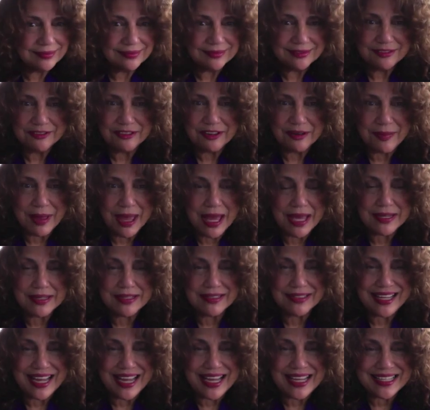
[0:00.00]
From
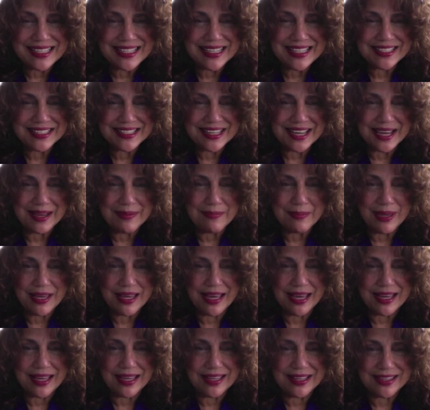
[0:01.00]
Atlantis I
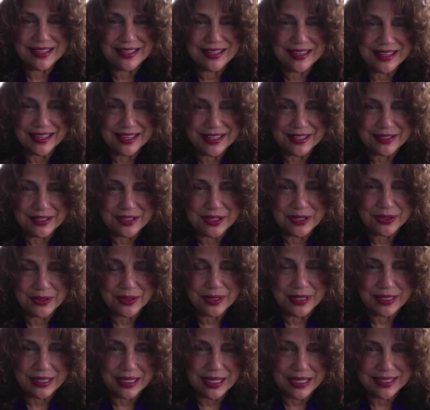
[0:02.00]
began, and to
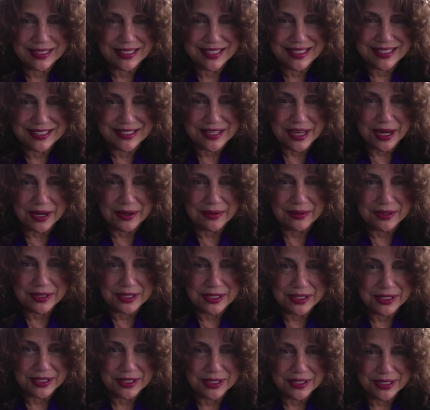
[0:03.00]
Atlantis I
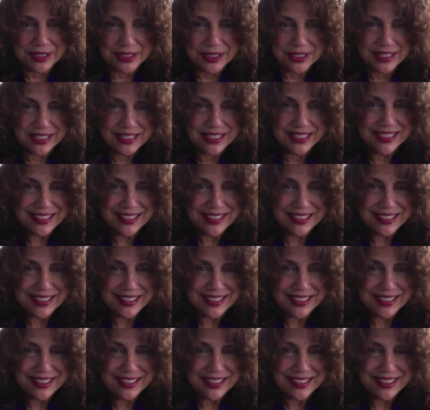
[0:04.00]
returned.